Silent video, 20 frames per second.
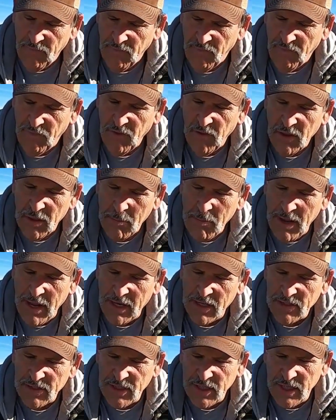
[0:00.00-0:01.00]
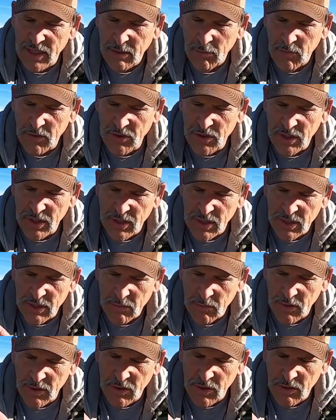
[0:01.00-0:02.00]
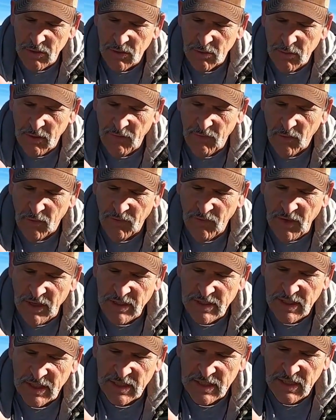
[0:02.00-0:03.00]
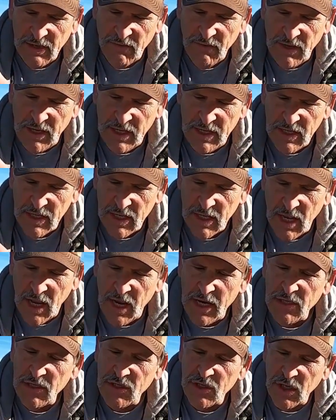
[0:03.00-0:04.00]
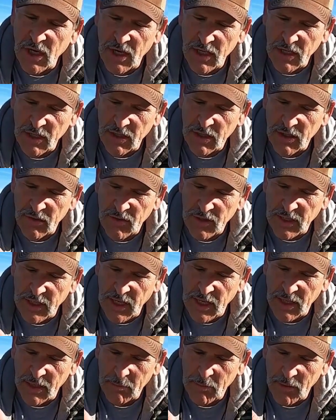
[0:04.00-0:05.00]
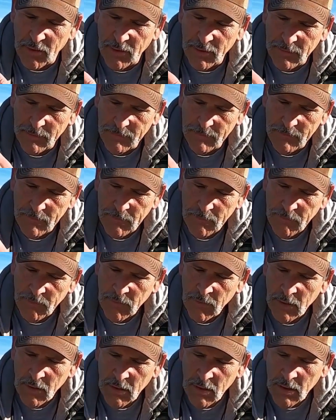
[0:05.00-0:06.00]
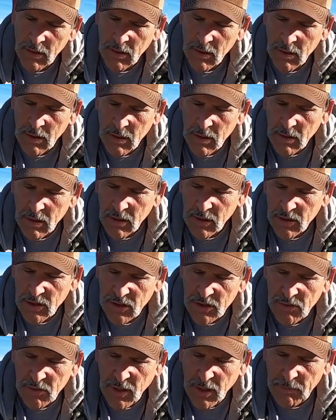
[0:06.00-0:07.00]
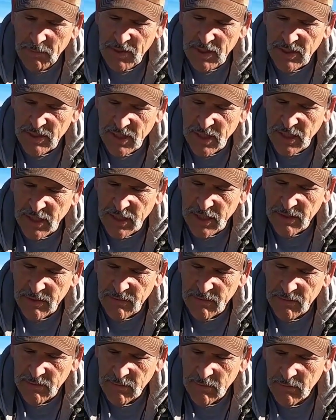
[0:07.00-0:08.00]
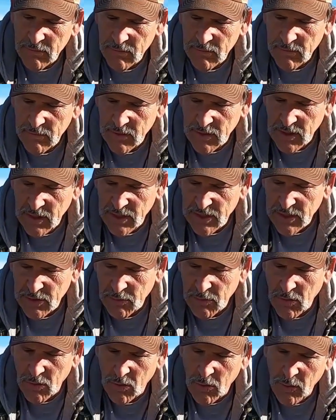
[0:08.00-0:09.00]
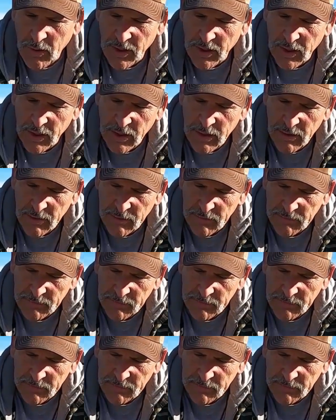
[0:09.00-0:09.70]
fill the magazine, which is 1, 2, 3, 4, 5, 6, 7, 8, and 9 shot in 30 caliber. You just drop these in real quick.